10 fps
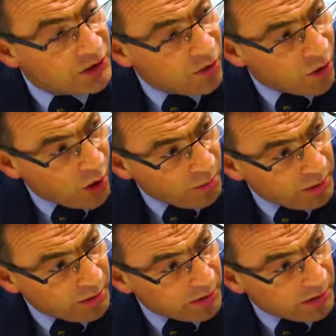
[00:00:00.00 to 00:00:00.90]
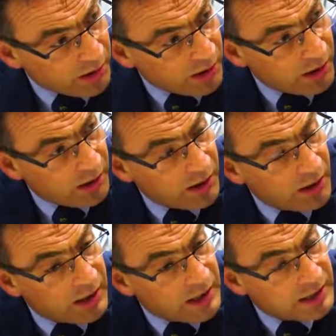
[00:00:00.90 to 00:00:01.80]
After the core, of course,
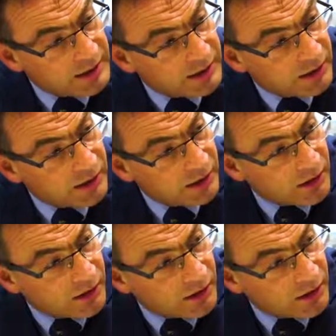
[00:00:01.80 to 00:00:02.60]
students have to study